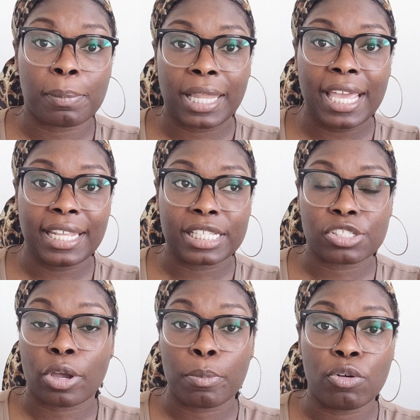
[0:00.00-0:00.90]
planning and
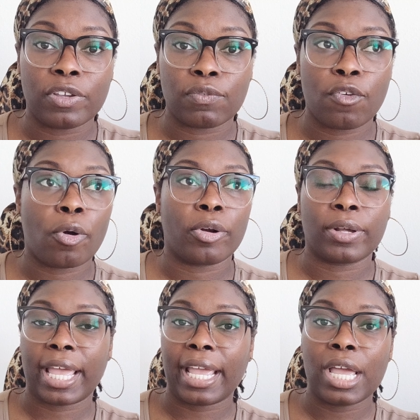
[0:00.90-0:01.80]
start moving forward
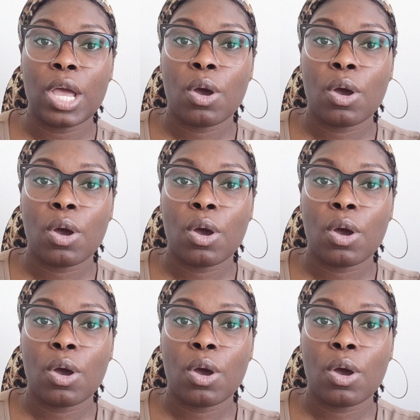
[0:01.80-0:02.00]
okay